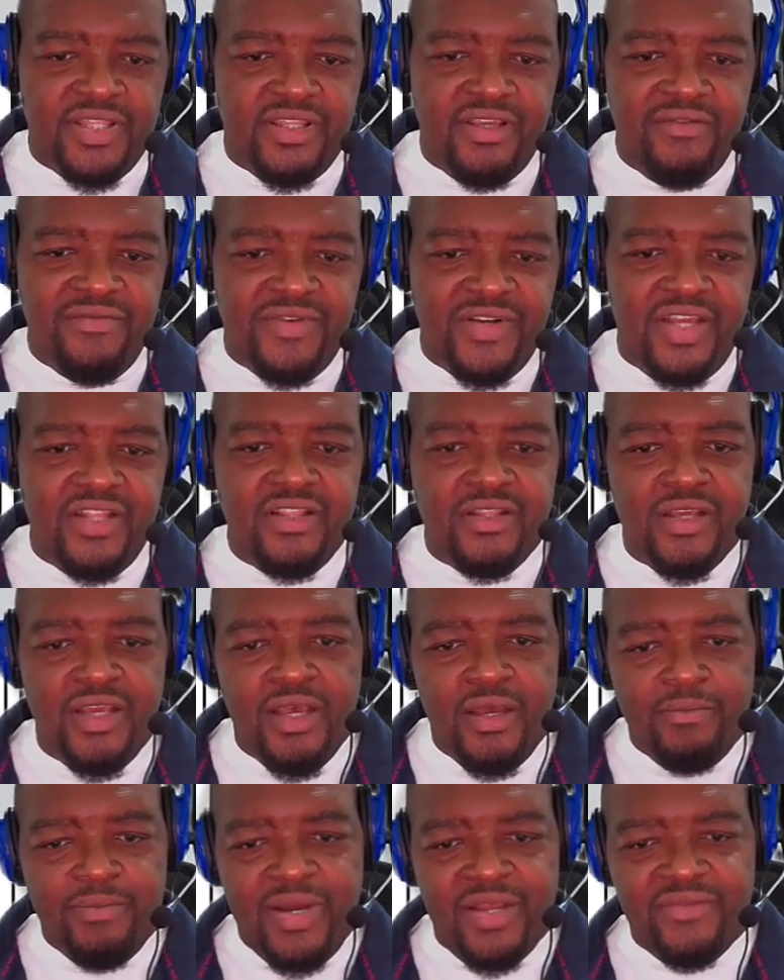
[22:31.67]
be different,
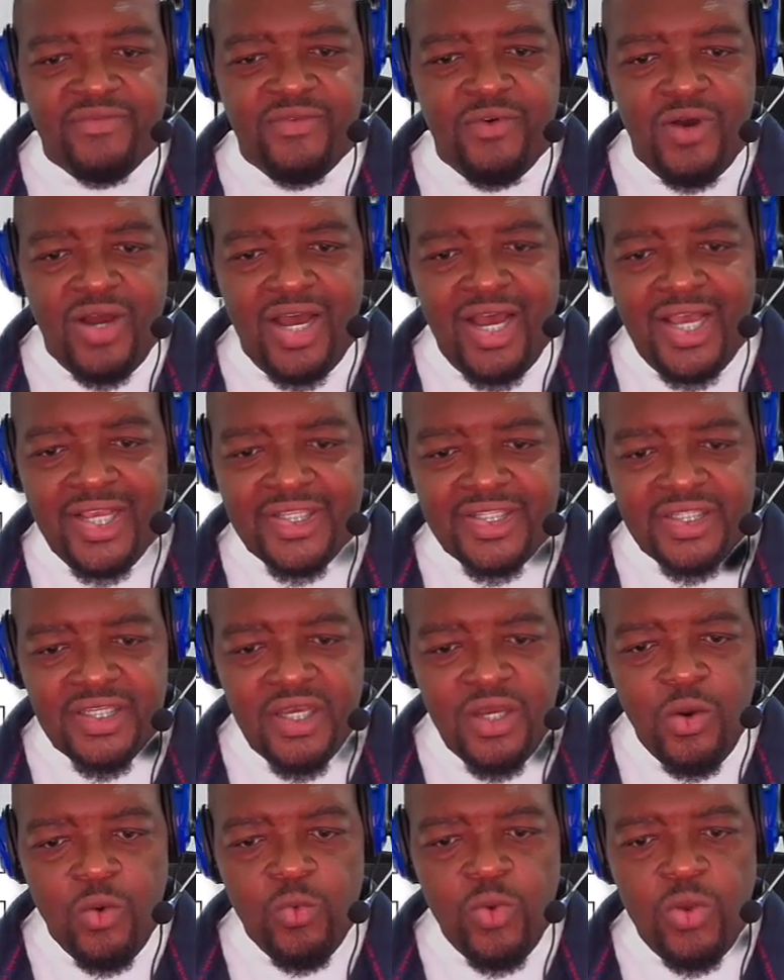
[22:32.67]
but for us,
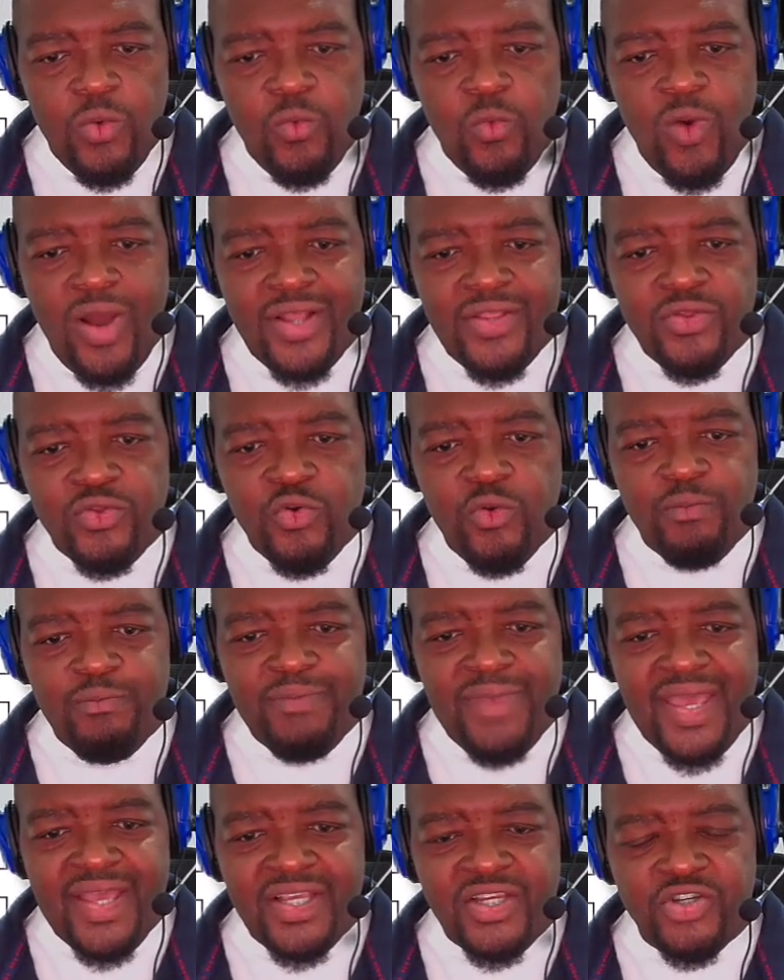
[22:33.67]
we want to
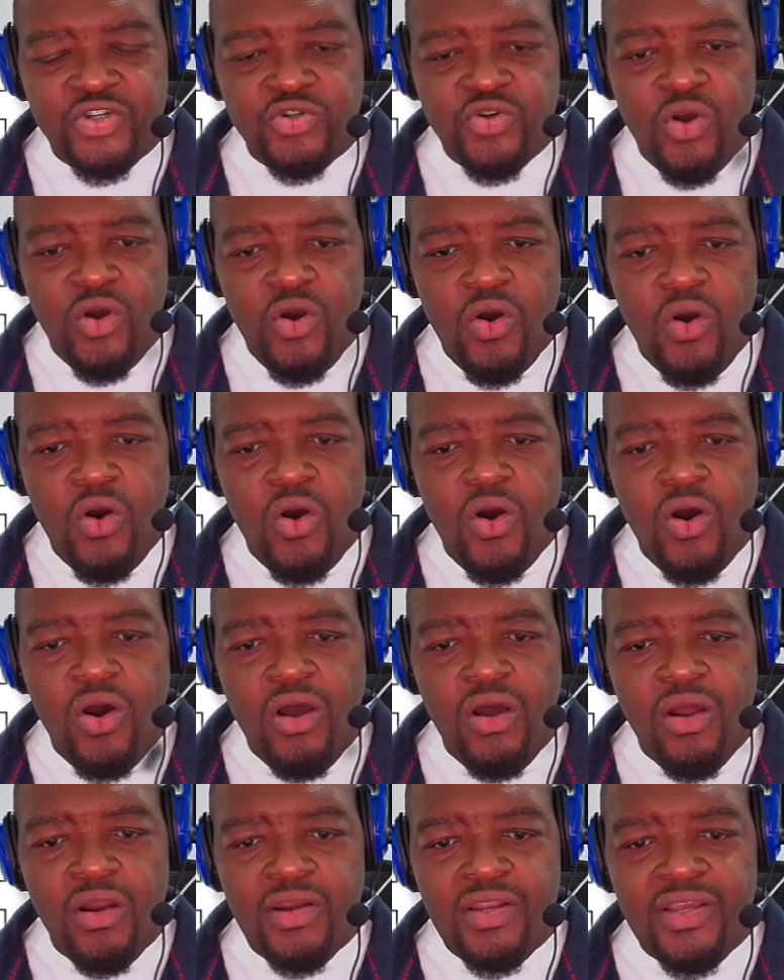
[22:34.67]
make sure
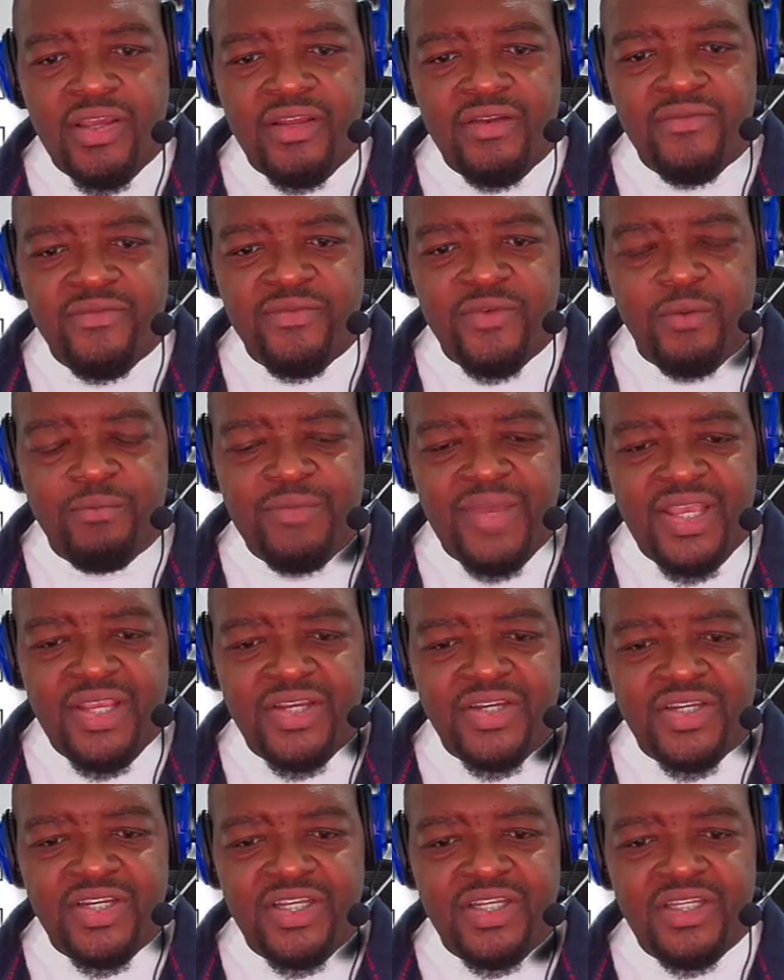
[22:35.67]
all
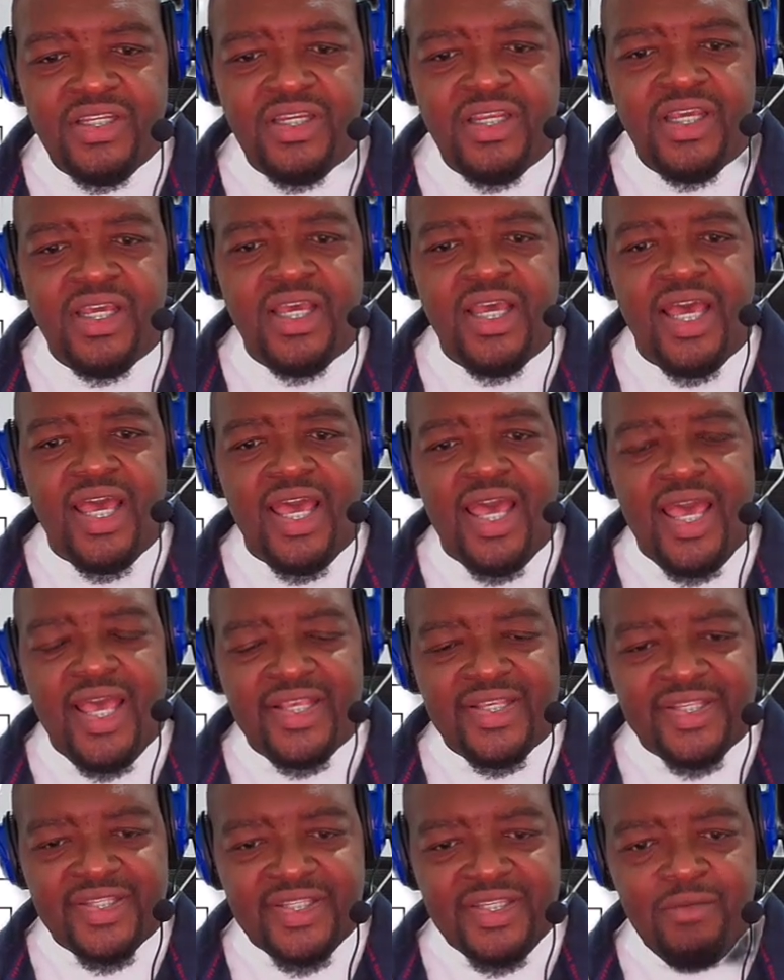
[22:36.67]
information,
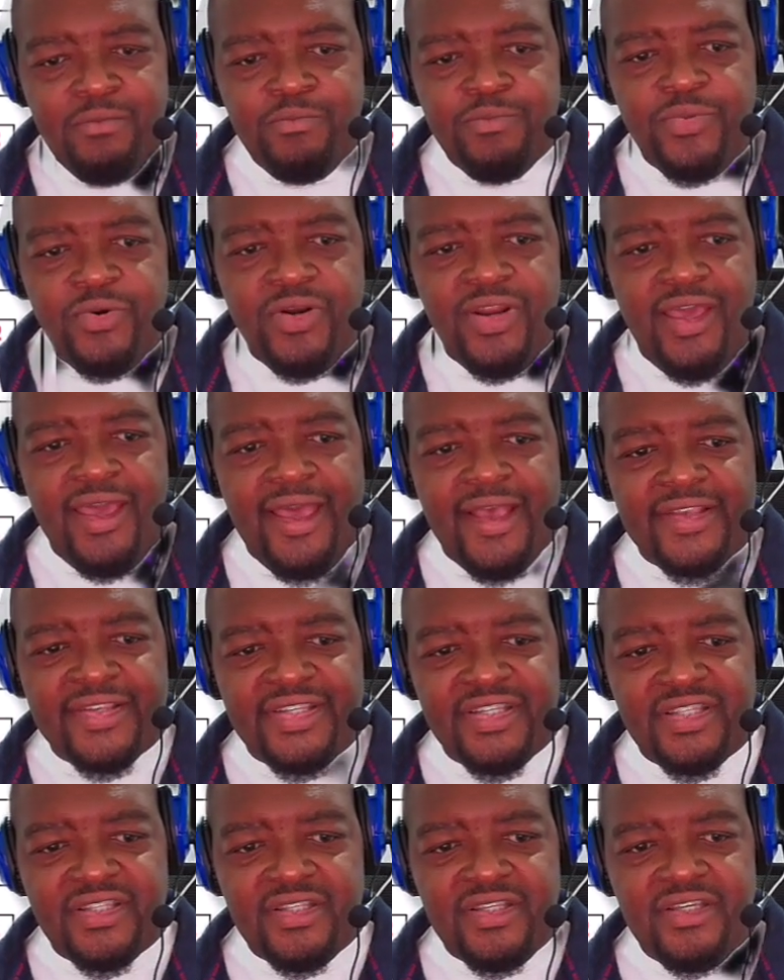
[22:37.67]
as simple
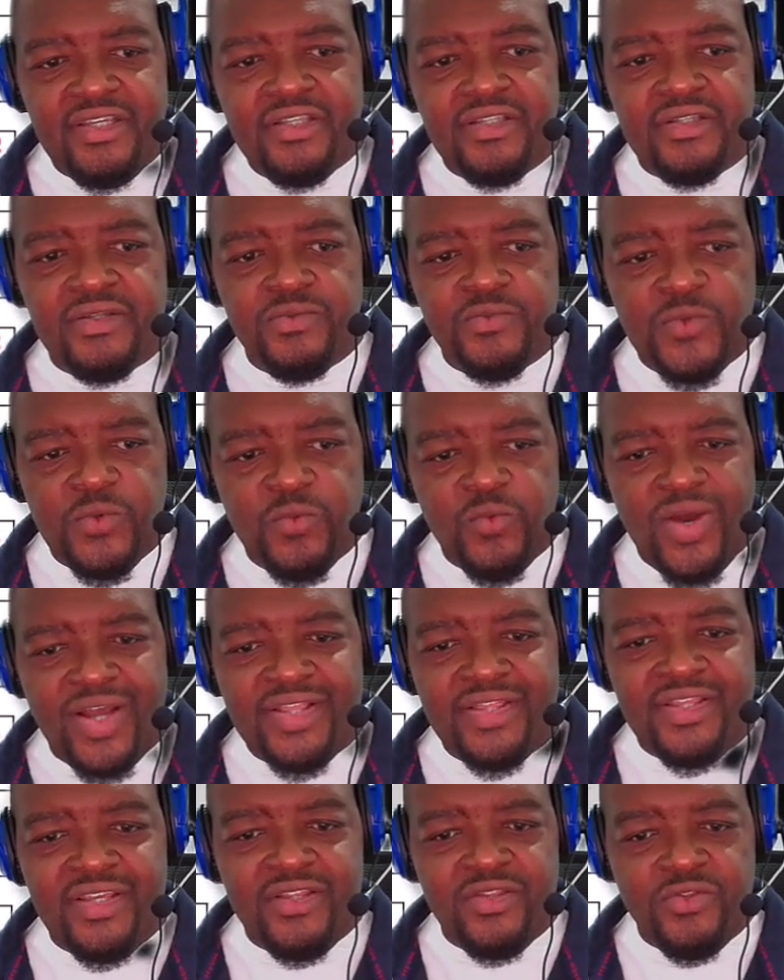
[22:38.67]
as it is, we
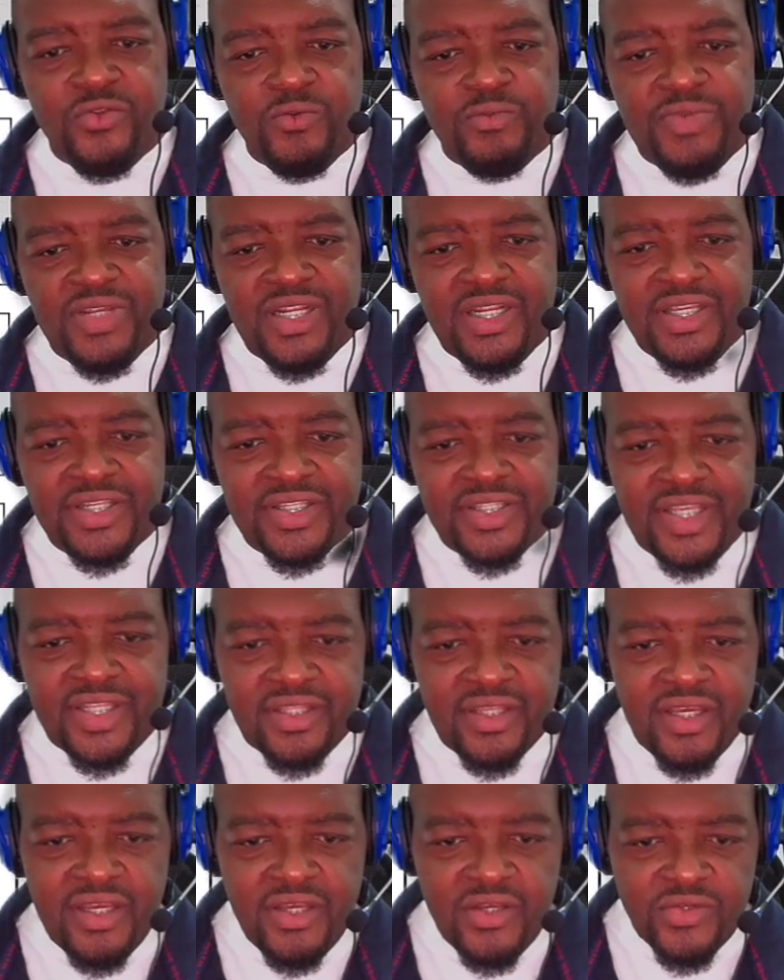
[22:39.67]
want it to be listed.
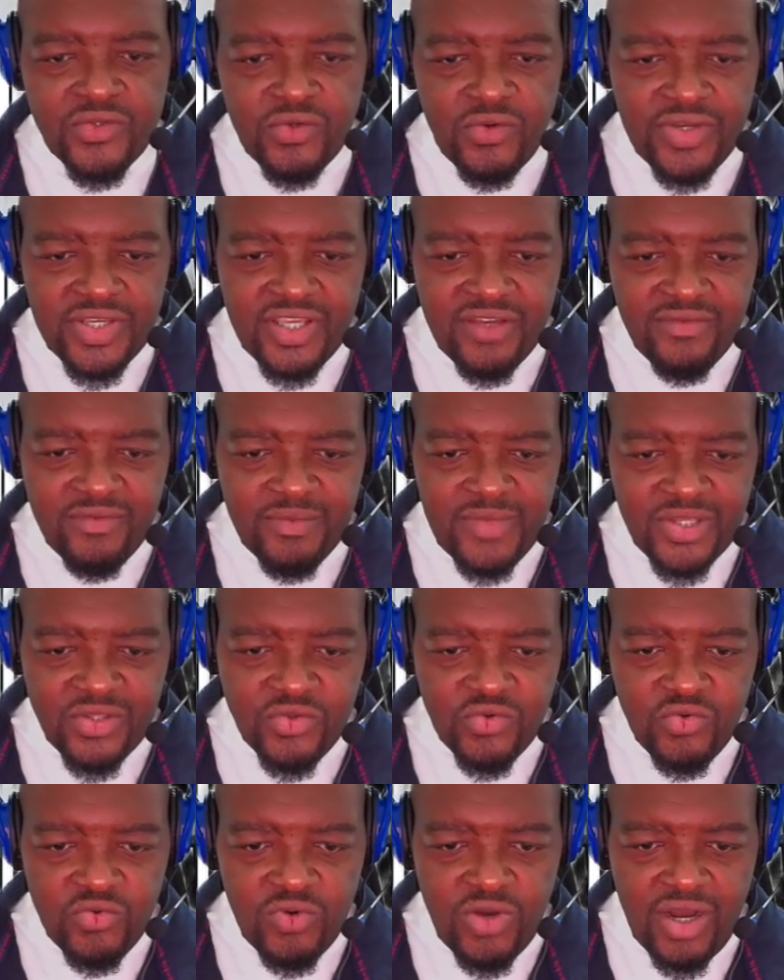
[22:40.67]
So we give him a
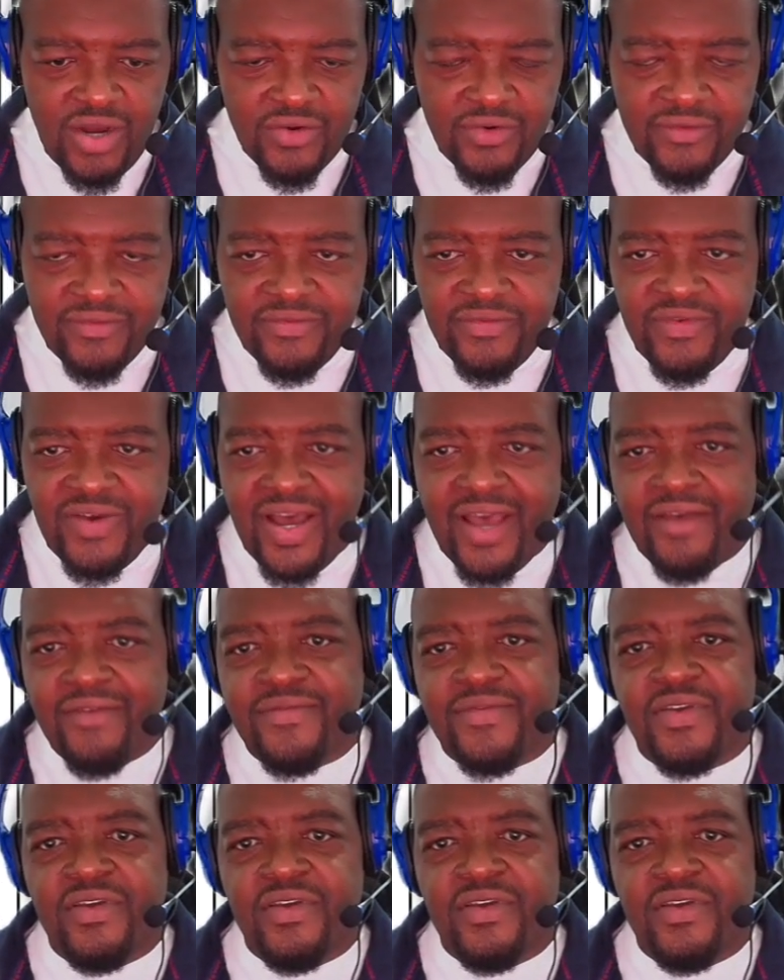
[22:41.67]
2 out of 5.